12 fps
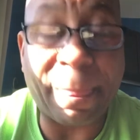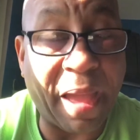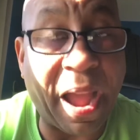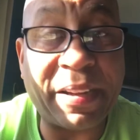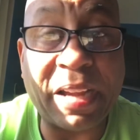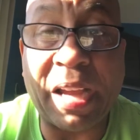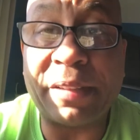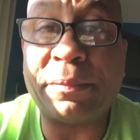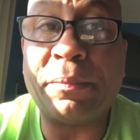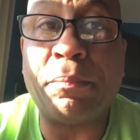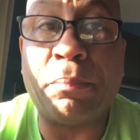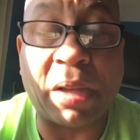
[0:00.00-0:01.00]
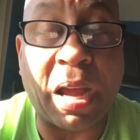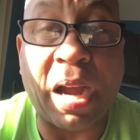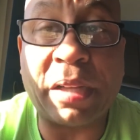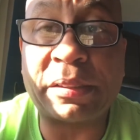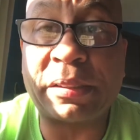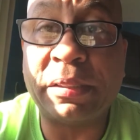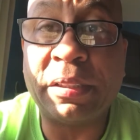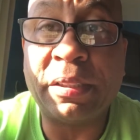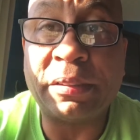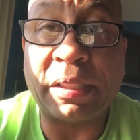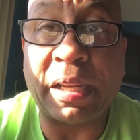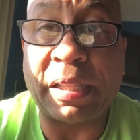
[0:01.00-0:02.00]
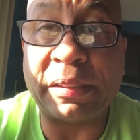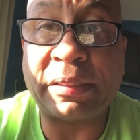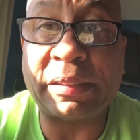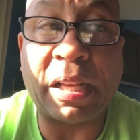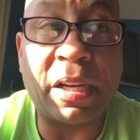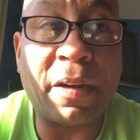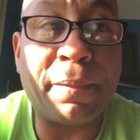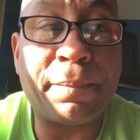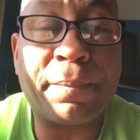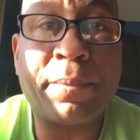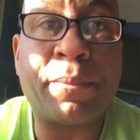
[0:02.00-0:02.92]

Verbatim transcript: I got blocks that I set up,